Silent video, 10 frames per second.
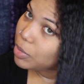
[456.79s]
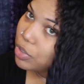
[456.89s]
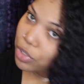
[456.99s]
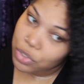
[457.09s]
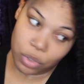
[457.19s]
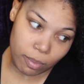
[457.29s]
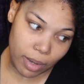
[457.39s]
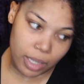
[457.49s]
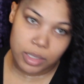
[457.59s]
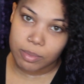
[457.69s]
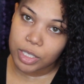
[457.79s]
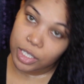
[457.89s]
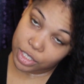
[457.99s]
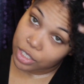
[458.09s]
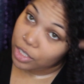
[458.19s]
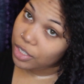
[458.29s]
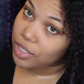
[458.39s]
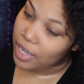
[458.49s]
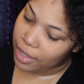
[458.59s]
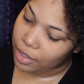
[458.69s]
I'm used to store-bought deep
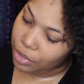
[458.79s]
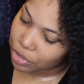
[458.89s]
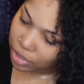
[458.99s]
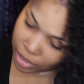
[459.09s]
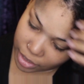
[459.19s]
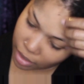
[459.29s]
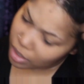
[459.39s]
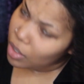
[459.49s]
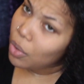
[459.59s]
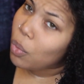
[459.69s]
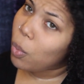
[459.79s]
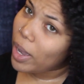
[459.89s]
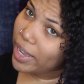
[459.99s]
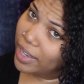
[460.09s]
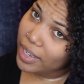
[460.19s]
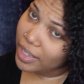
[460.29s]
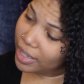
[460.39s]
conditioners and they're usually white